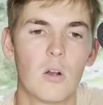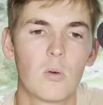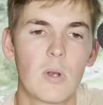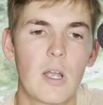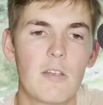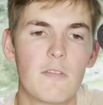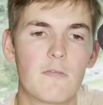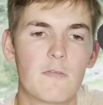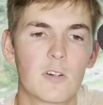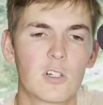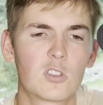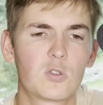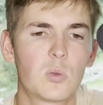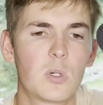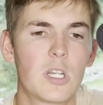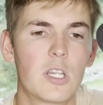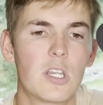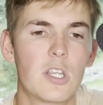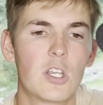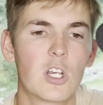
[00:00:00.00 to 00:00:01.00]
right, first
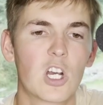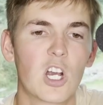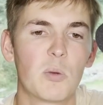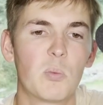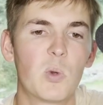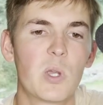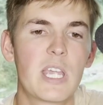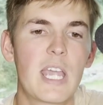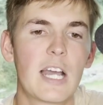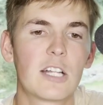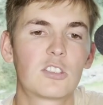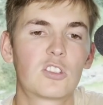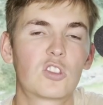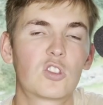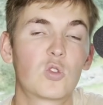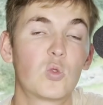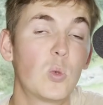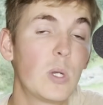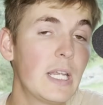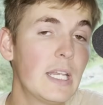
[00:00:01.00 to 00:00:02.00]
one in Europe, we got
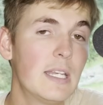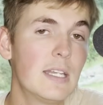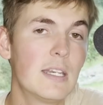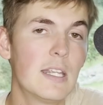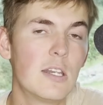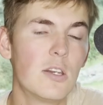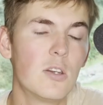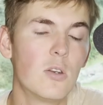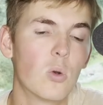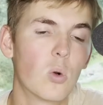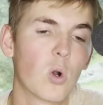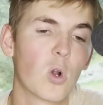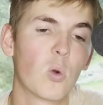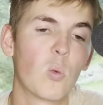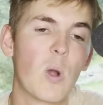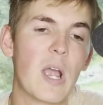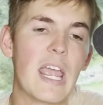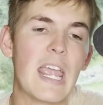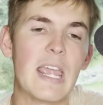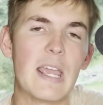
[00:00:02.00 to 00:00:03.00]
Sweden and
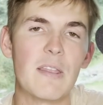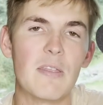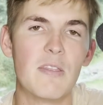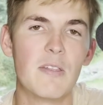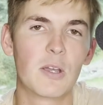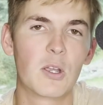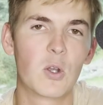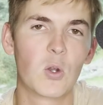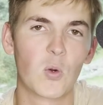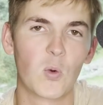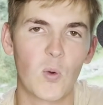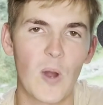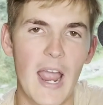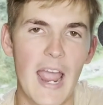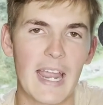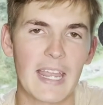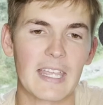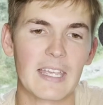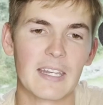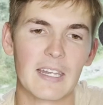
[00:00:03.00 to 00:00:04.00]
Norway, the
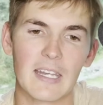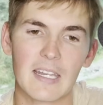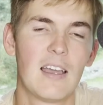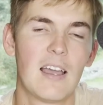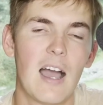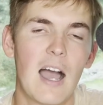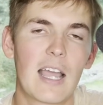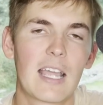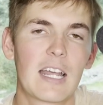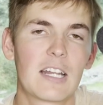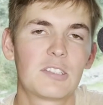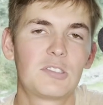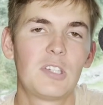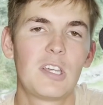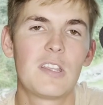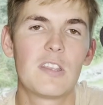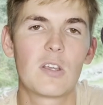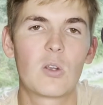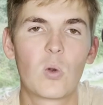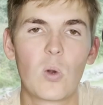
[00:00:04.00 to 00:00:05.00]
Kraken. I gotta say,
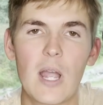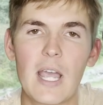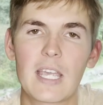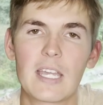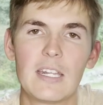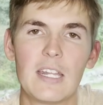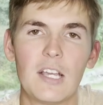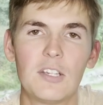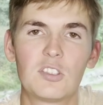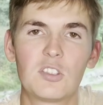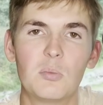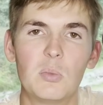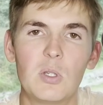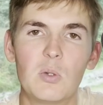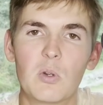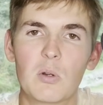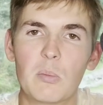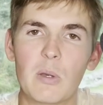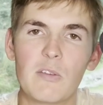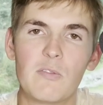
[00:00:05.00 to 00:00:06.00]
the Kraken has to be
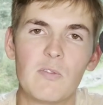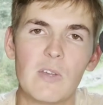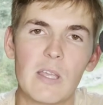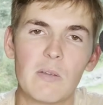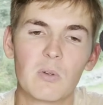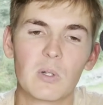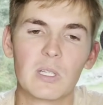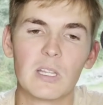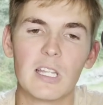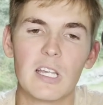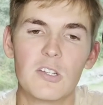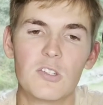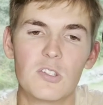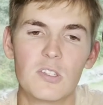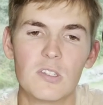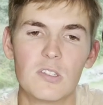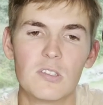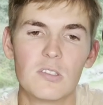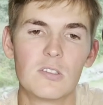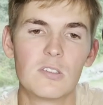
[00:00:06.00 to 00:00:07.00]
one of my favorite
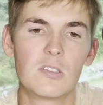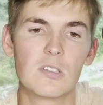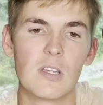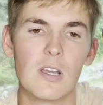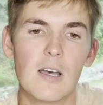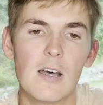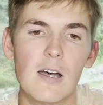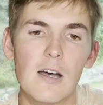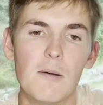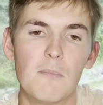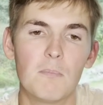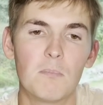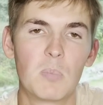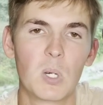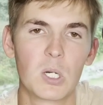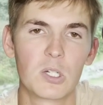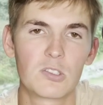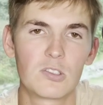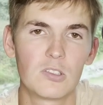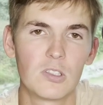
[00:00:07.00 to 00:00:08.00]
legends. Um,
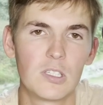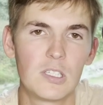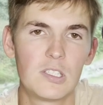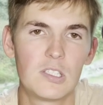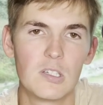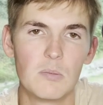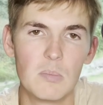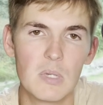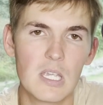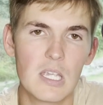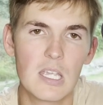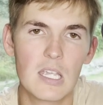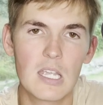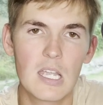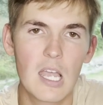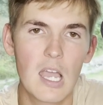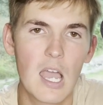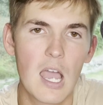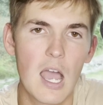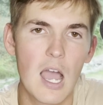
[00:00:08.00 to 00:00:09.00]
personally, to me,
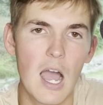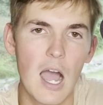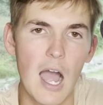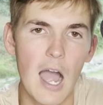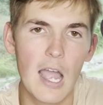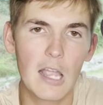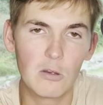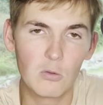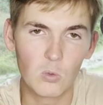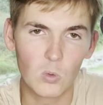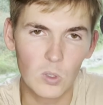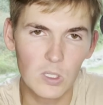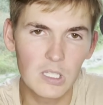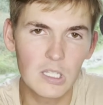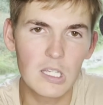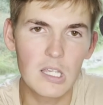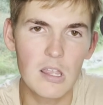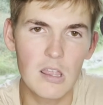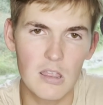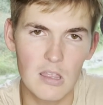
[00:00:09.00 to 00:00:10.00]
I
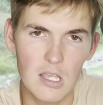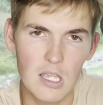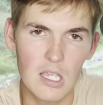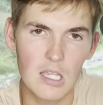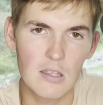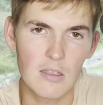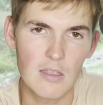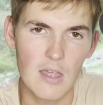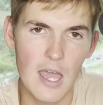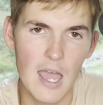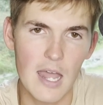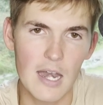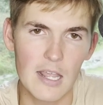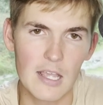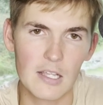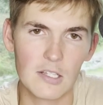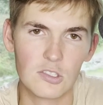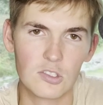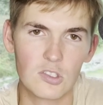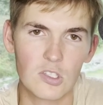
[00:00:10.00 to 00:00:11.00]
really think that
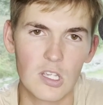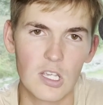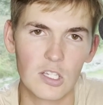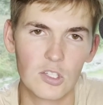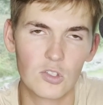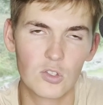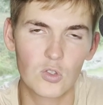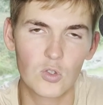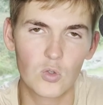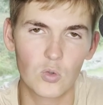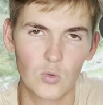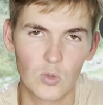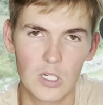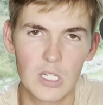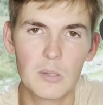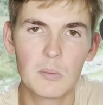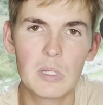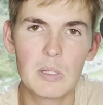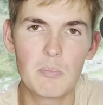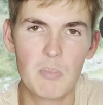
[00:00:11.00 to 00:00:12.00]
it's
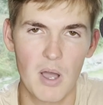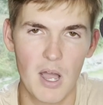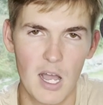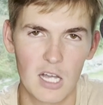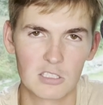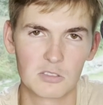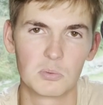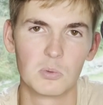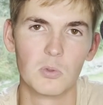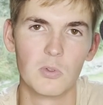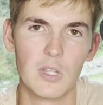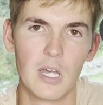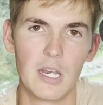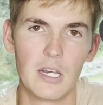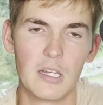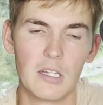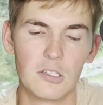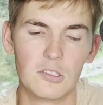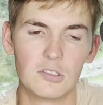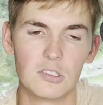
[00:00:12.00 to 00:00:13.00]
extremely possible that
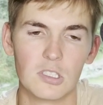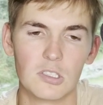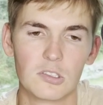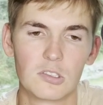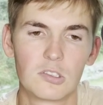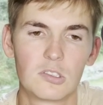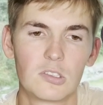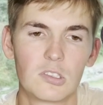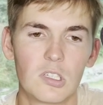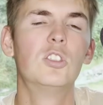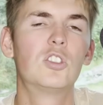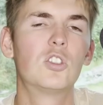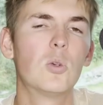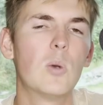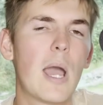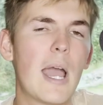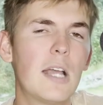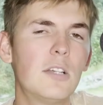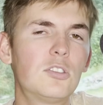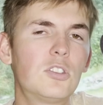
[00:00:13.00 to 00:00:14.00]
it exists. So,
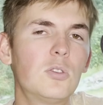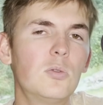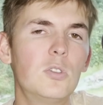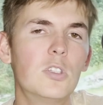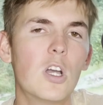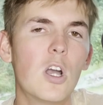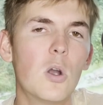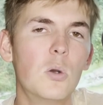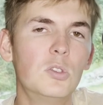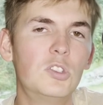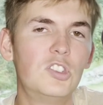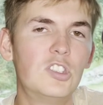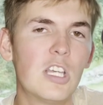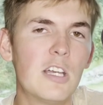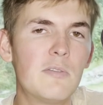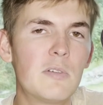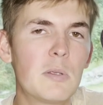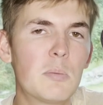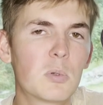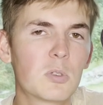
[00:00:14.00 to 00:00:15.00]
as you know,
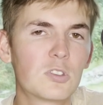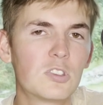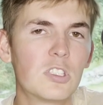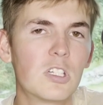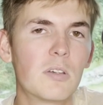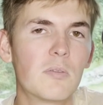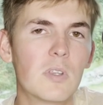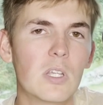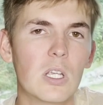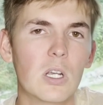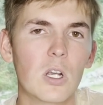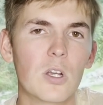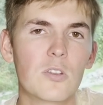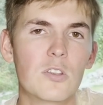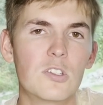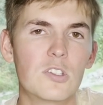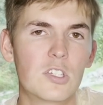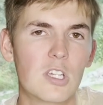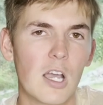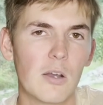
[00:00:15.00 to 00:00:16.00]
70% of the Earth
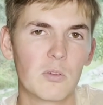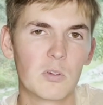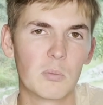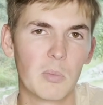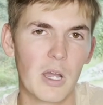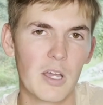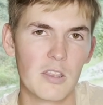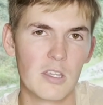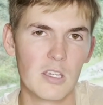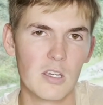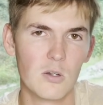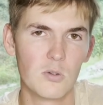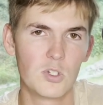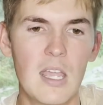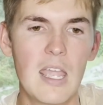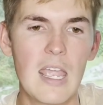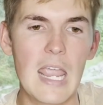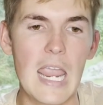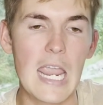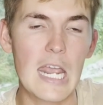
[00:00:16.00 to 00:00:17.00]
is covered by the
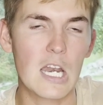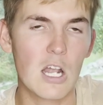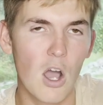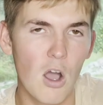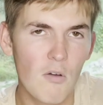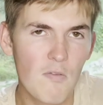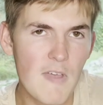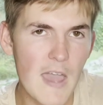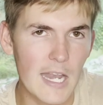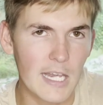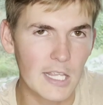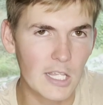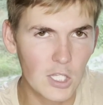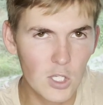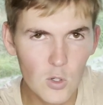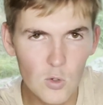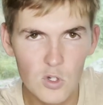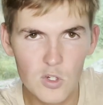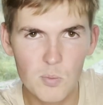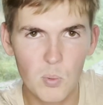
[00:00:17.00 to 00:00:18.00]
ocean. And of that
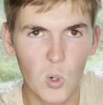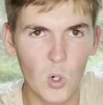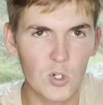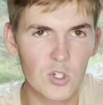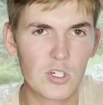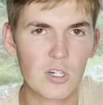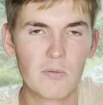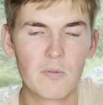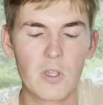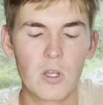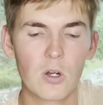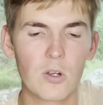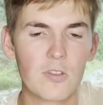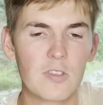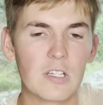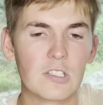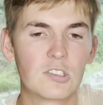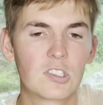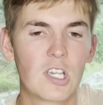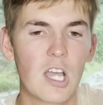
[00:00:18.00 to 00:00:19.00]
huge portion of the Earth
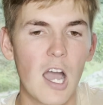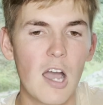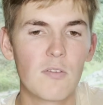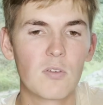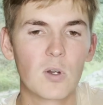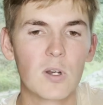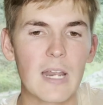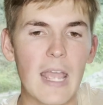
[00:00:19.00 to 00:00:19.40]
that's covered,